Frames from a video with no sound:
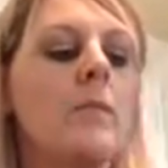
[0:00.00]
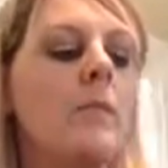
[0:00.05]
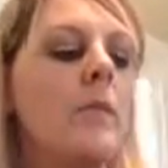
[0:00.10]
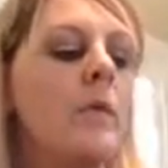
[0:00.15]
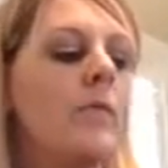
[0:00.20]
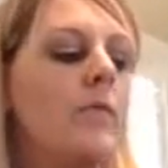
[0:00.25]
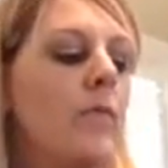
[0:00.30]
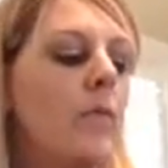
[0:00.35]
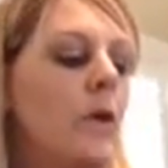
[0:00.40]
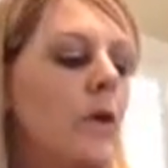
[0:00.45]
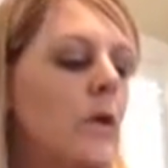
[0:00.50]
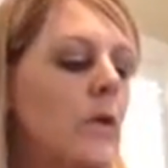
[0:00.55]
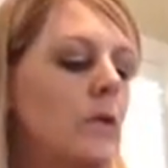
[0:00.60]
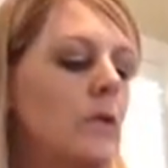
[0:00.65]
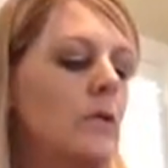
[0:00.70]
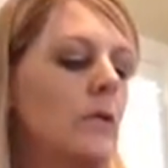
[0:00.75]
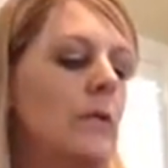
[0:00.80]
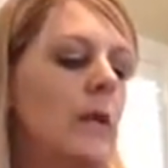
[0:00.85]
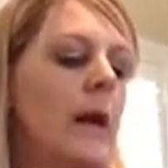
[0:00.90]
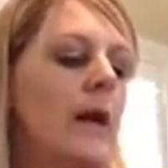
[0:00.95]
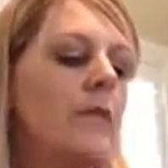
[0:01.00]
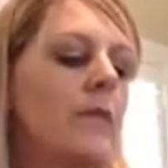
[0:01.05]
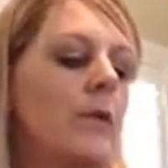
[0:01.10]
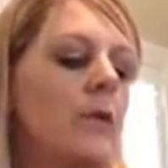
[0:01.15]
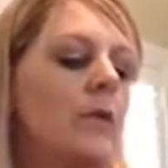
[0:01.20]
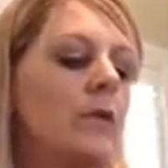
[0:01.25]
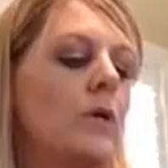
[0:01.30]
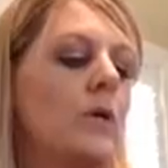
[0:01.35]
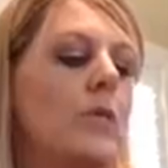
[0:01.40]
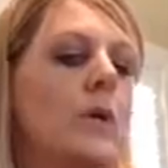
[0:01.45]
Before you do that
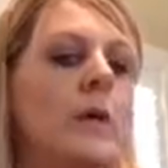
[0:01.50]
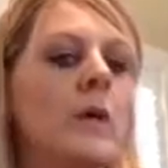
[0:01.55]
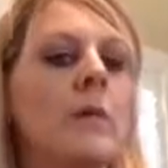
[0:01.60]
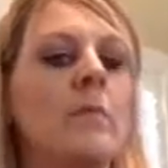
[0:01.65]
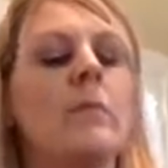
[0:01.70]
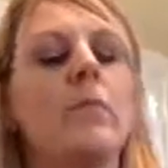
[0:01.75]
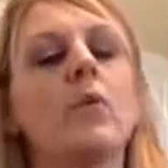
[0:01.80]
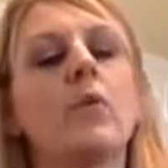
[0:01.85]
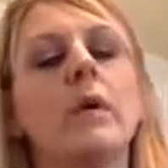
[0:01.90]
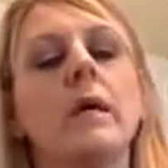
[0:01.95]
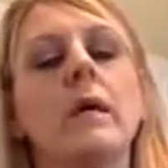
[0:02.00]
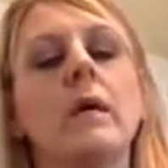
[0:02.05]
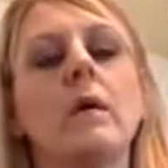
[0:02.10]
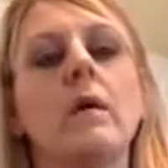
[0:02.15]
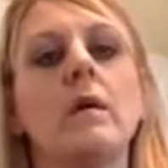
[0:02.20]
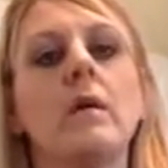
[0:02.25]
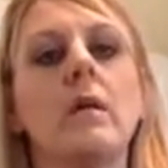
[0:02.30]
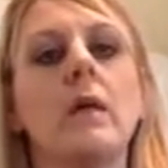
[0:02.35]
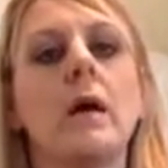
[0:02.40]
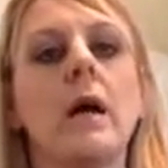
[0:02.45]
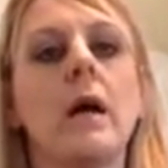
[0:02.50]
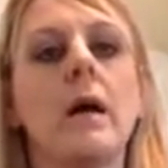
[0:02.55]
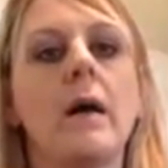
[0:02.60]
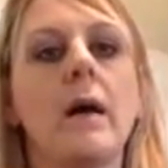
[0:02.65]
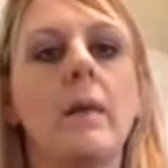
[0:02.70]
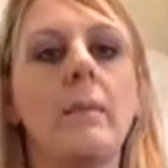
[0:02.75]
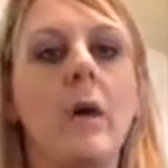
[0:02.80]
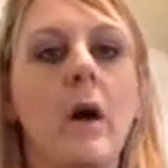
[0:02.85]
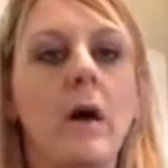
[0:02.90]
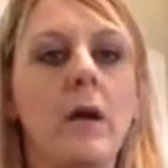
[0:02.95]
though, you wanna boil
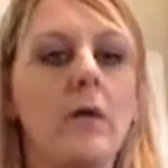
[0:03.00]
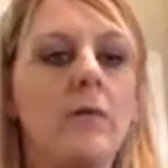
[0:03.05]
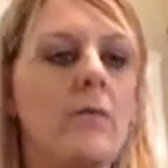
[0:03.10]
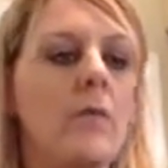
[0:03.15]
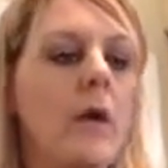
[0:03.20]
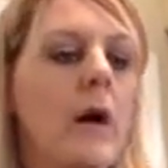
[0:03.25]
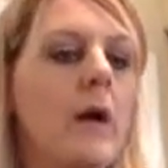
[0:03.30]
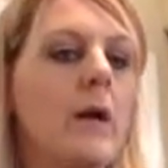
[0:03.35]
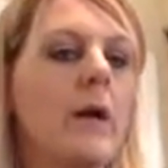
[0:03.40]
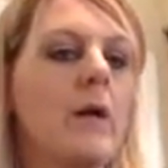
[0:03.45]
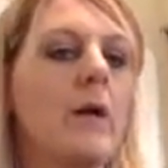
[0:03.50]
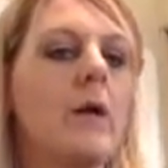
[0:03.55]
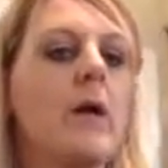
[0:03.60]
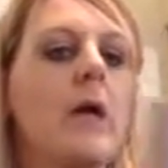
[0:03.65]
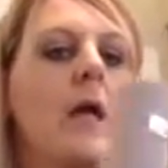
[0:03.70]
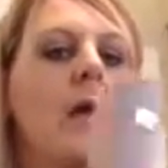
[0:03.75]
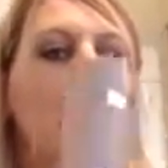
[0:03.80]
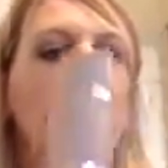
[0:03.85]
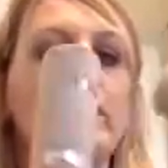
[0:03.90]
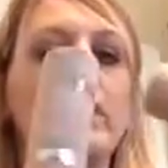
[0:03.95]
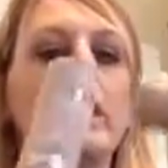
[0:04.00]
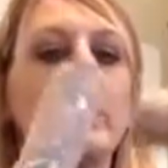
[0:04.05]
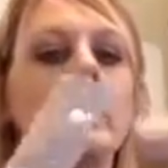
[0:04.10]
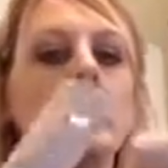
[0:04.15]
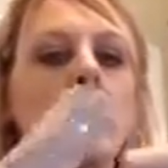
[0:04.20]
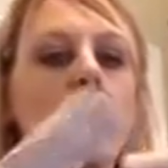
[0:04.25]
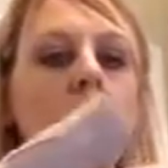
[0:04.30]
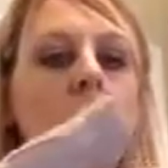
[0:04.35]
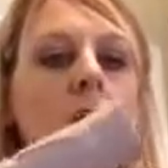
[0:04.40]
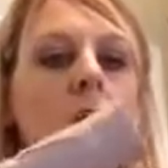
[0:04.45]
a pot of water because
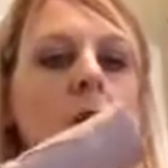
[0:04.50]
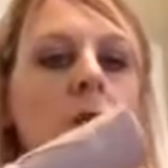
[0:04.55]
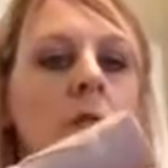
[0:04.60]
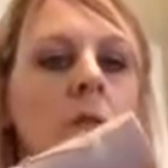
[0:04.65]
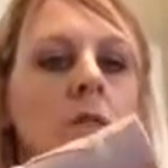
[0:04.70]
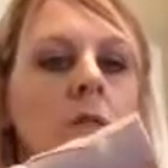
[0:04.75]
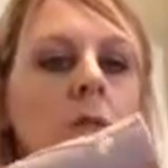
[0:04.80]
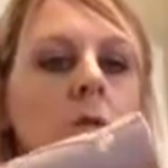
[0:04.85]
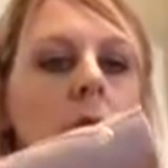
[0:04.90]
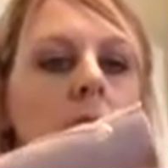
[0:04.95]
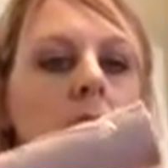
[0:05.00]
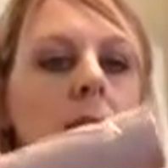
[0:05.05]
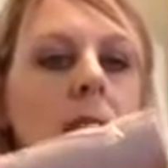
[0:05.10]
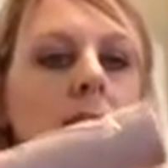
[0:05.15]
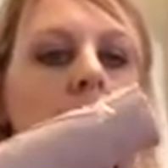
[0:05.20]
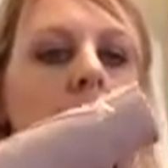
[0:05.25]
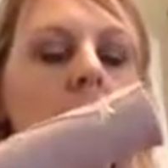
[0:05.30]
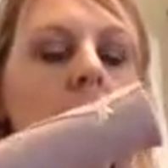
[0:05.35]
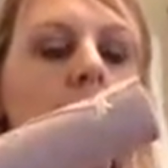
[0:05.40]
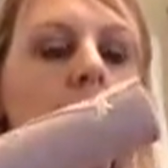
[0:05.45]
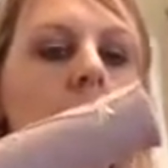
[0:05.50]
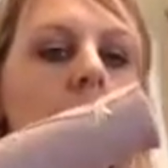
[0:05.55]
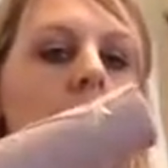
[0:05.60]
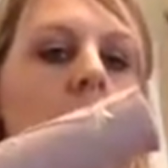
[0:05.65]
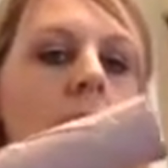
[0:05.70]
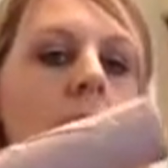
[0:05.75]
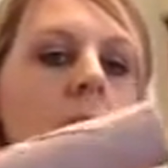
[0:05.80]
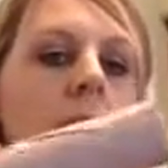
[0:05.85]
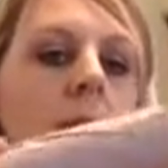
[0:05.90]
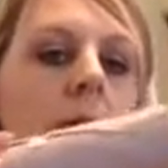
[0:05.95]
what you're gonna do is this, this
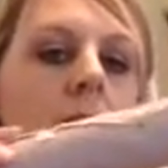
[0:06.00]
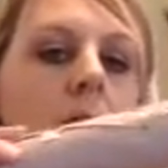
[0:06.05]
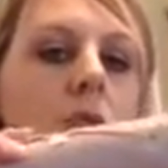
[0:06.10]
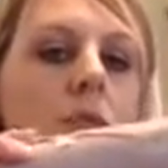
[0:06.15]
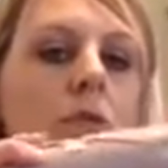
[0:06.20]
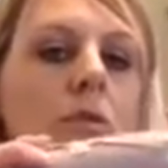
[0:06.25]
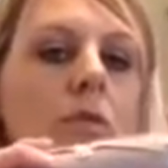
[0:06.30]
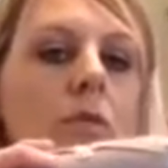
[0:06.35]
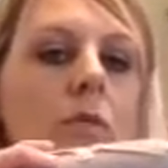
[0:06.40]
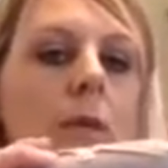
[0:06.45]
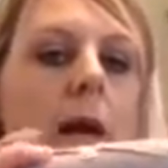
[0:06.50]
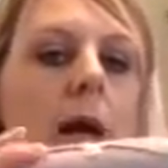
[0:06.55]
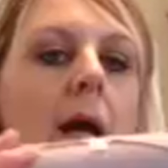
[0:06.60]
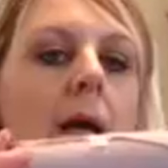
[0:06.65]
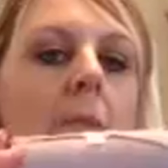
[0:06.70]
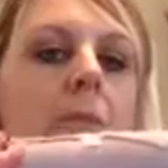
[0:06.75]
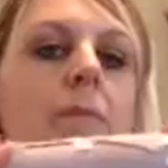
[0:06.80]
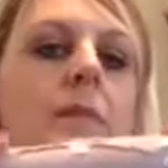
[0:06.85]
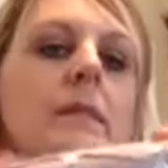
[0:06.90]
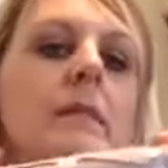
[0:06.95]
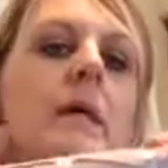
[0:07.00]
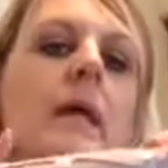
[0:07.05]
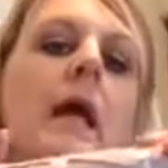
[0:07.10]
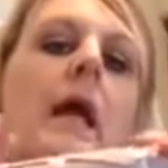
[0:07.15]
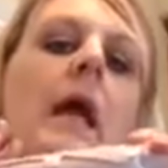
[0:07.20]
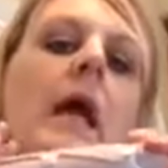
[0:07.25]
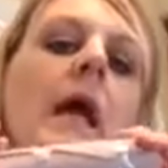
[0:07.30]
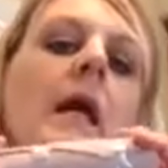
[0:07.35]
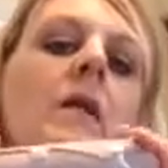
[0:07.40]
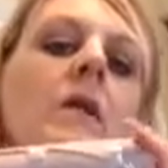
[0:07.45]
comes with these two wraps
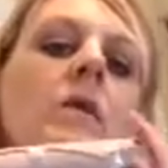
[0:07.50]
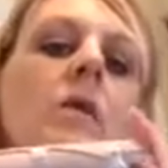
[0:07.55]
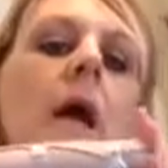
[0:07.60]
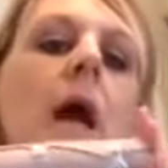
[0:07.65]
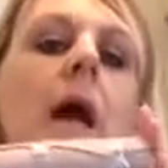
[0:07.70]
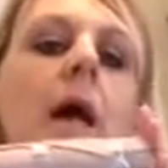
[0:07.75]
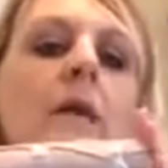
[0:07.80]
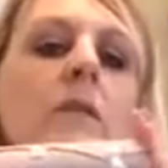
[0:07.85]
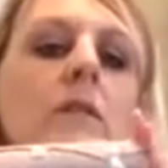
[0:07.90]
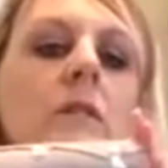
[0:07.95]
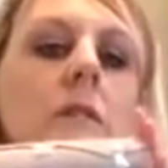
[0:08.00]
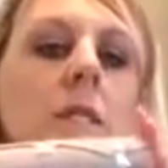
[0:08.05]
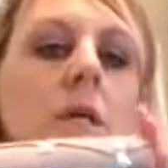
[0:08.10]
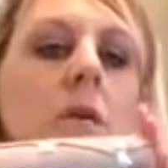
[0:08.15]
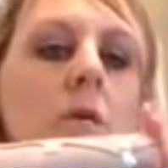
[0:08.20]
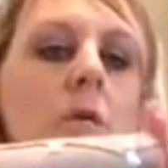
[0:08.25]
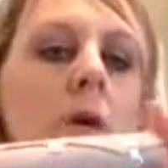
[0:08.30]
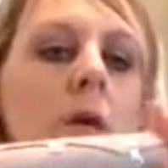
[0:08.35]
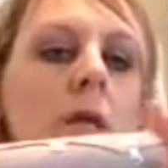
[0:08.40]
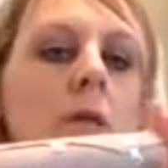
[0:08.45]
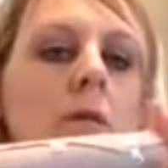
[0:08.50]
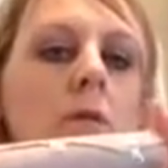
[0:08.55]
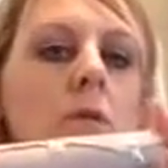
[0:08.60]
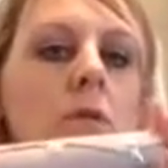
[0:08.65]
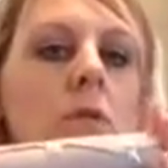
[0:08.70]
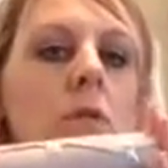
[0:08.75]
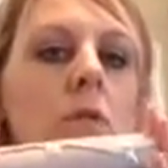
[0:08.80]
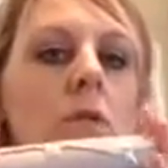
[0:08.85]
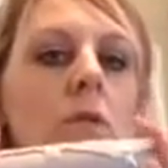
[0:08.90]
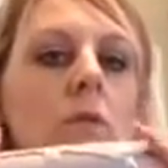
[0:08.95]
and you're actually going
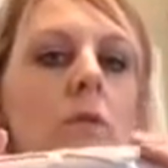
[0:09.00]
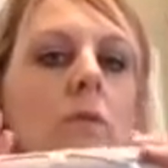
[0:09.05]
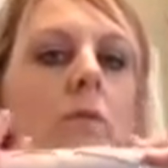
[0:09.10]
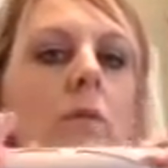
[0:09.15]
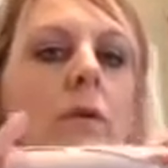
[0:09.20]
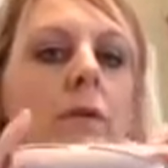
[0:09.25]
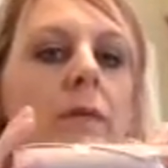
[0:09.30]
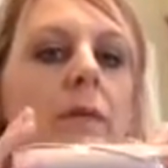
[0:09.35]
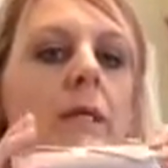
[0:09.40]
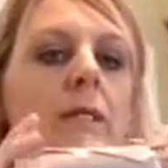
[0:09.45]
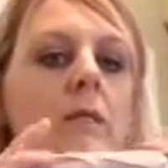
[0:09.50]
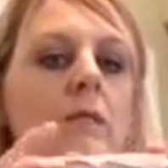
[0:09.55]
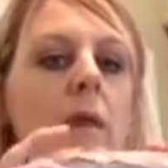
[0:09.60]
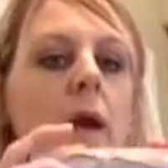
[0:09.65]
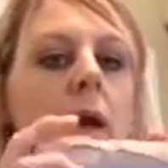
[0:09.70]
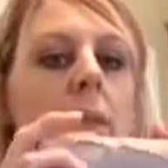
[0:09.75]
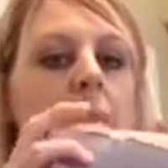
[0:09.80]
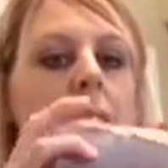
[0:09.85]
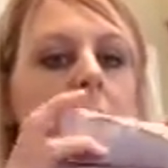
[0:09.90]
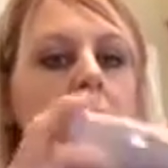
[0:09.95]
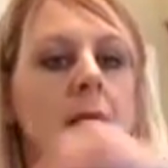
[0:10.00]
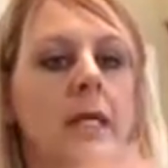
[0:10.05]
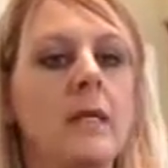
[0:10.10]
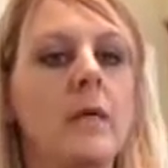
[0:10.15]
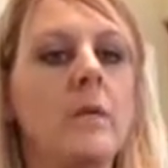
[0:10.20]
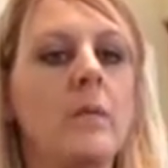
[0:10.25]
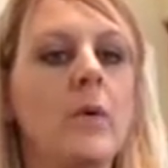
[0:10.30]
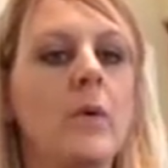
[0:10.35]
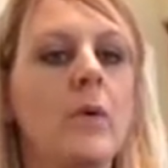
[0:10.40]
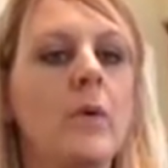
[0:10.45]
to put these wraps in
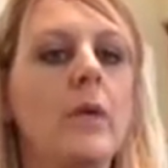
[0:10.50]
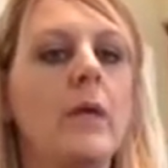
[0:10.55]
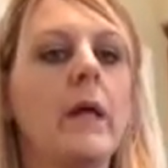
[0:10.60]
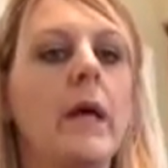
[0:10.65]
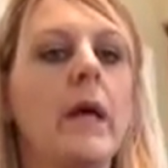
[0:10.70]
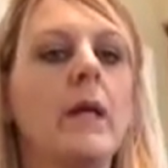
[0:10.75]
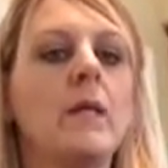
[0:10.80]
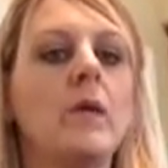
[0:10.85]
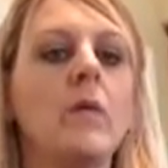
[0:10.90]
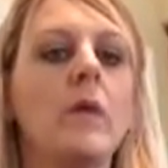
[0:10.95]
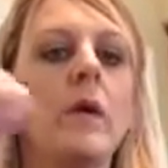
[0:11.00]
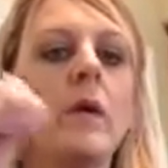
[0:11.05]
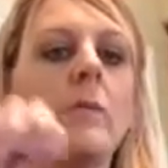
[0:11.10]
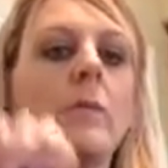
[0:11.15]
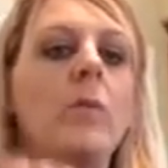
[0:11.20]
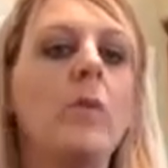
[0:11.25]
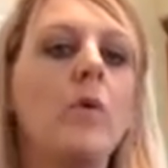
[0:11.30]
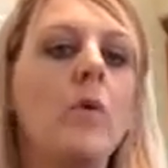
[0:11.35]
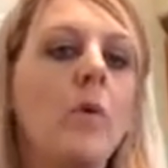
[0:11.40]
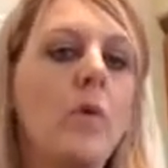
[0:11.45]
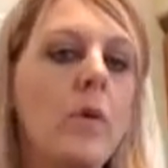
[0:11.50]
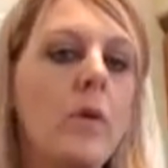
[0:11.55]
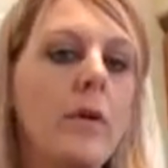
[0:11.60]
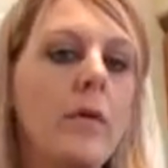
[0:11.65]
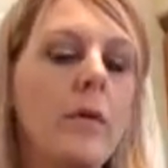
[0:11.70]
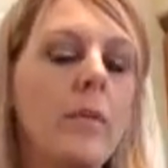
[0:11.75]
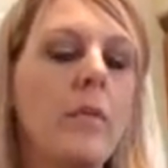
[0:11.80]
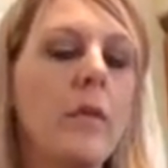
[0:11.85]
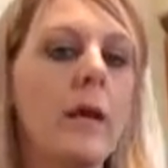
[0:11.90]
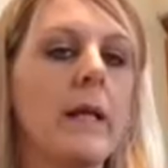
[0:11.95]
a bowl and you want to pour
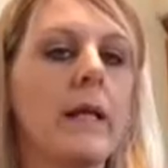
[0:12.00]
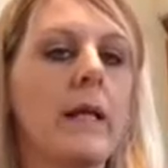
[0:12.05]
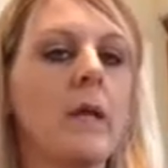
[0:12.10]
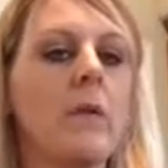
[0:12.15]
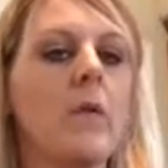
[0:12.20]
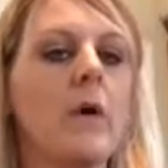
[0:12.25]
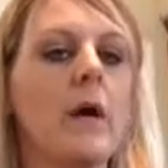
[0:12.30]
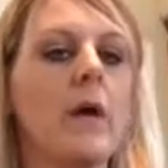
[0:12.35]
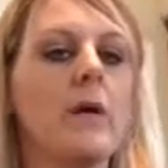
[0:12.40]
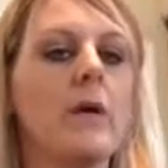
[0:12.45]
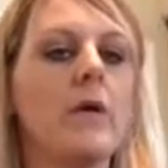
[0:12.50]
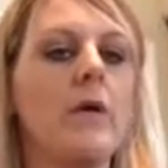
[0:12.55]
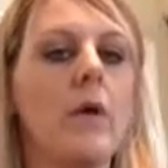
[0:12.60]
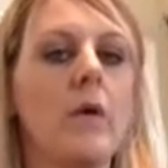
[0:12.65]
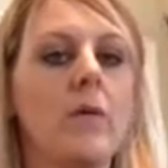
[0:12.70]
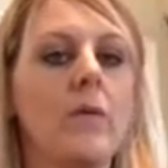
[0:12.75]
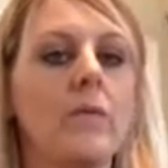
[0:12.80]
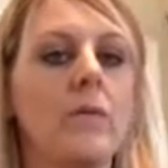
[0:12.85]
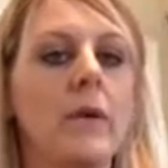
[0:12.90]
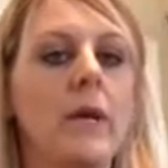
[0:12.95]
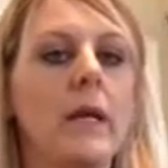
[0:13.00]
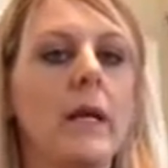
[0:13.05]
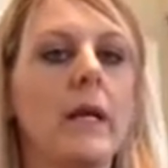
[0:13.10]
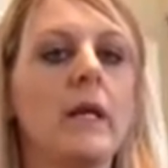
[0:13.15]
the boiling water over it.